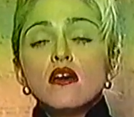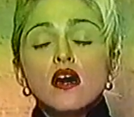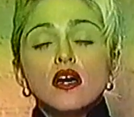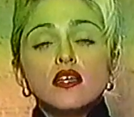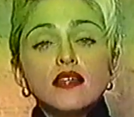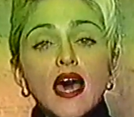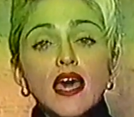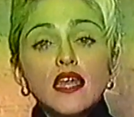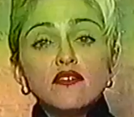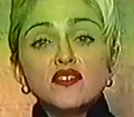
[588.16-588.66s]
a
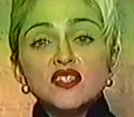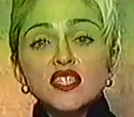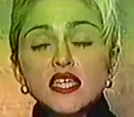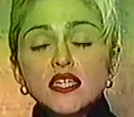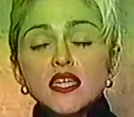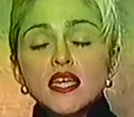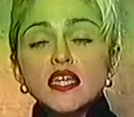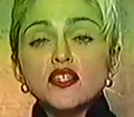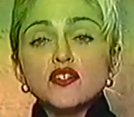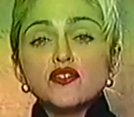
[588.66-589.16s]
lot of
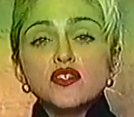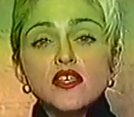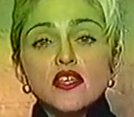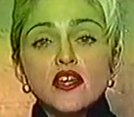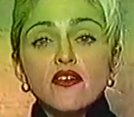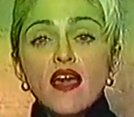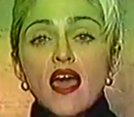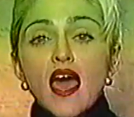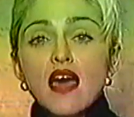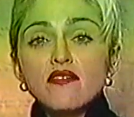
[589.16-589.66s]
teenagers that
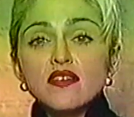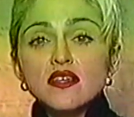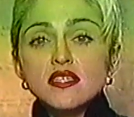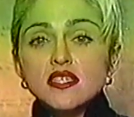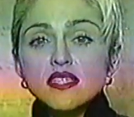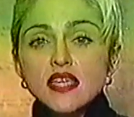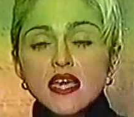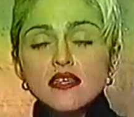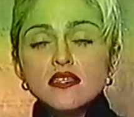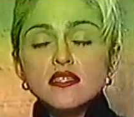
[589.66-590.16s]
are having
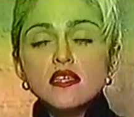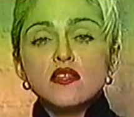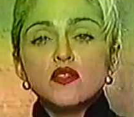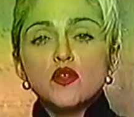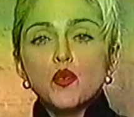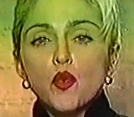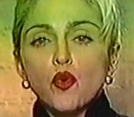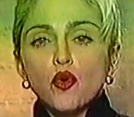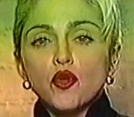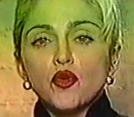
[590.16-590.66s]
sex in the
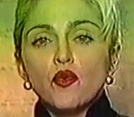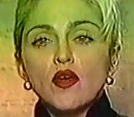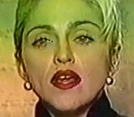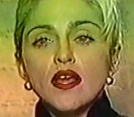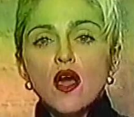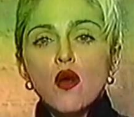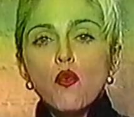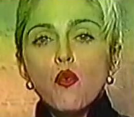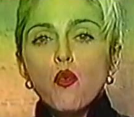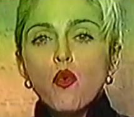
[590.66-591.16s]
world right
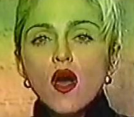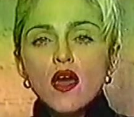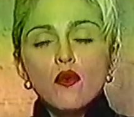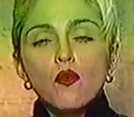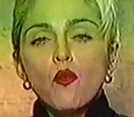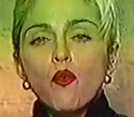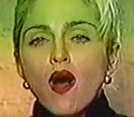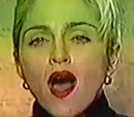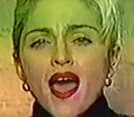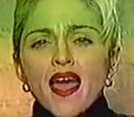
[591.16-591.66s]
now.
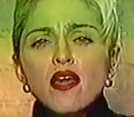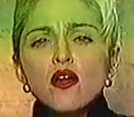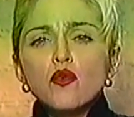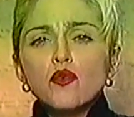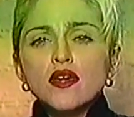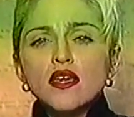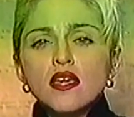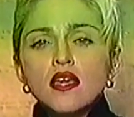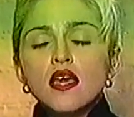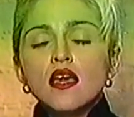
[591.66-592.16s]
Why are
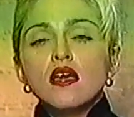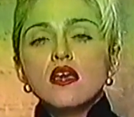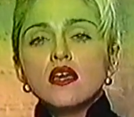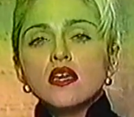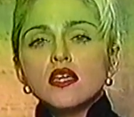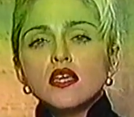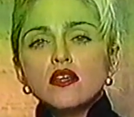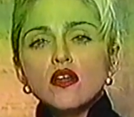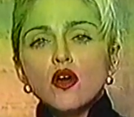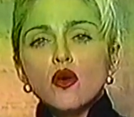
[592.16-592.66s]
we,
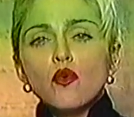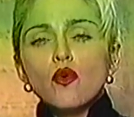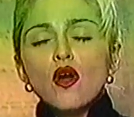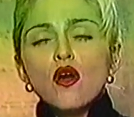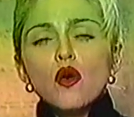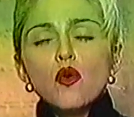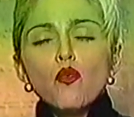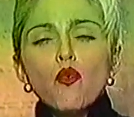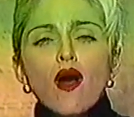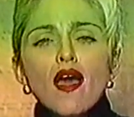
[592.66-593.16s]
you know,
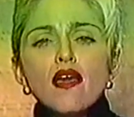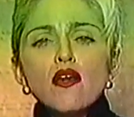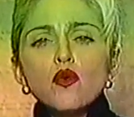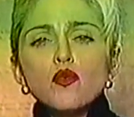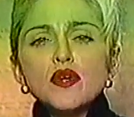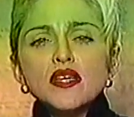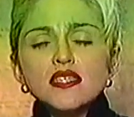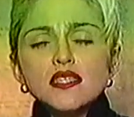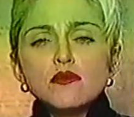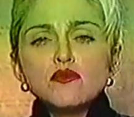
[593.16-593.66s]
Why are
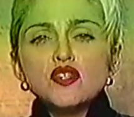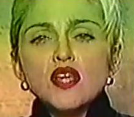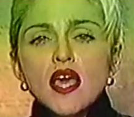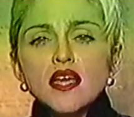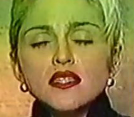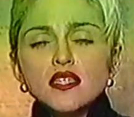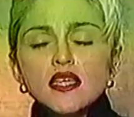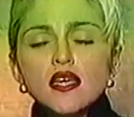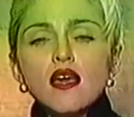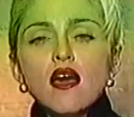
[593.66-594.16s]
we
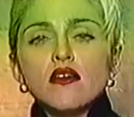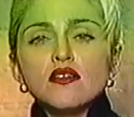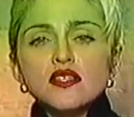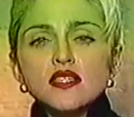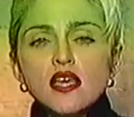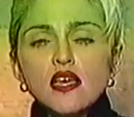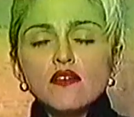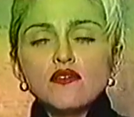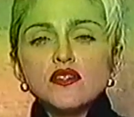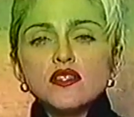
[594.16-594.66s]
subjecting
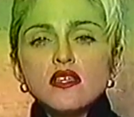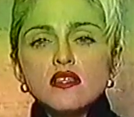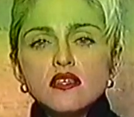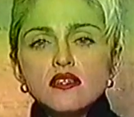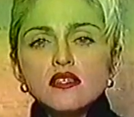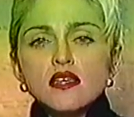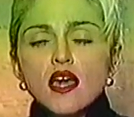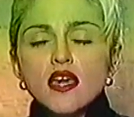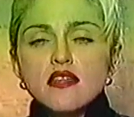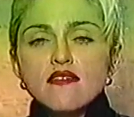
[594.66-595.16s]
ourselves to
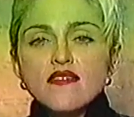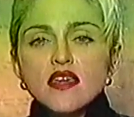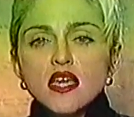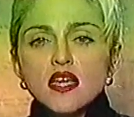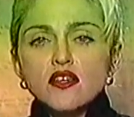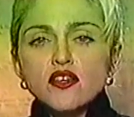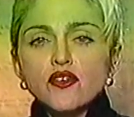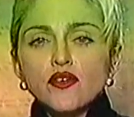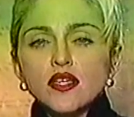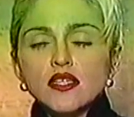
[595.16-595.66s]
this kind of
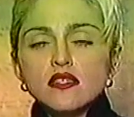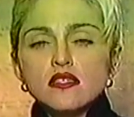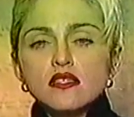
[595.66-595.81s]
ignorance?